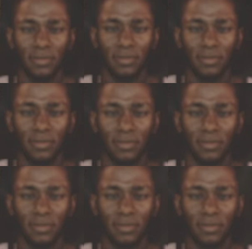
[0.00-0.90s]

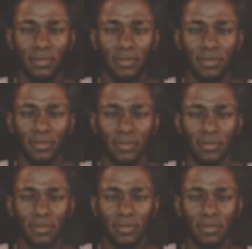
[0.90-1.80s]

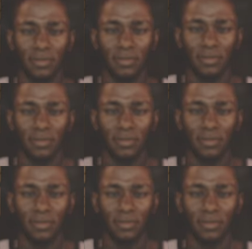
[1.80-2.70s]

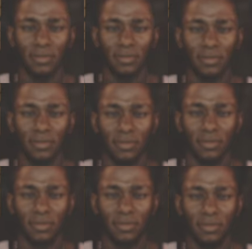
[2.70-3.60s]

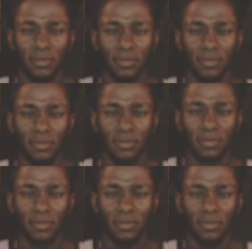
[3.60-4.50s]

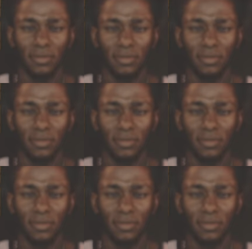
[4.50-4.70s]
The person shown says nothing.